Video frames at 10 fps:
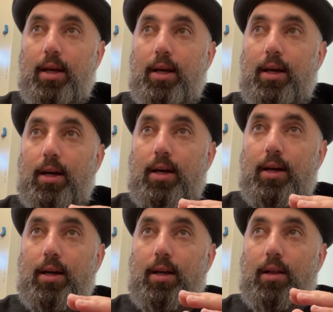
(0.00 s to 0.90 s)

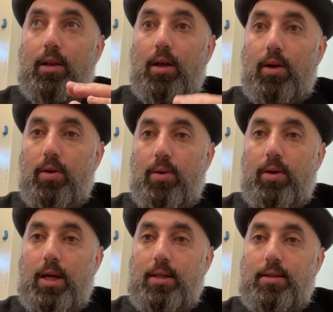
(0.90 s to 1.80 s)
low
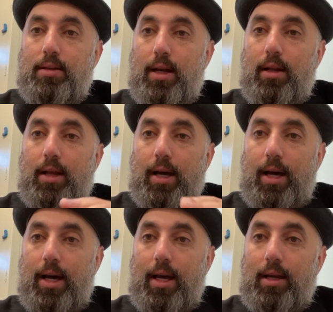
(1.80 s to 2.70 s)
and sell
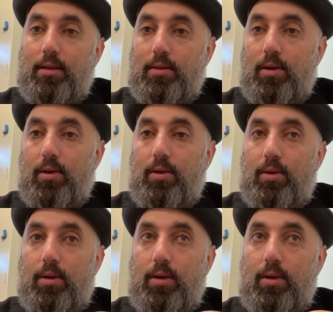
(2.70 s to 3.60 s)
high.
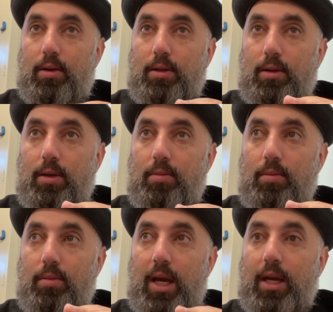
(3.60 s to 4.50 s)
So
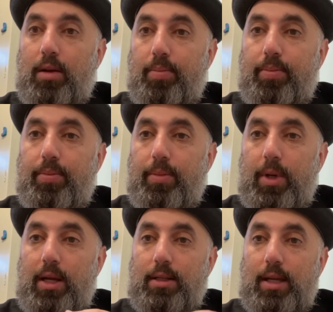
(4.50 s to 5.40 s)
make
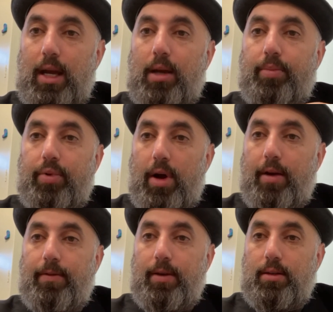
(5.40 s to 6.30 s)
and take
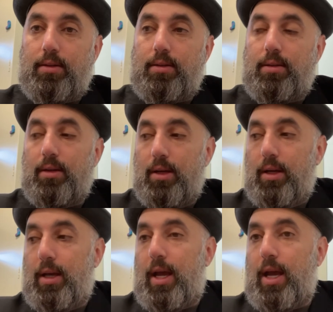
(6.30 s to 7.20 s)
profits
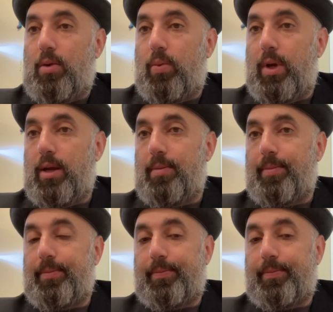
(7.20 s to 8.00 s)
and win.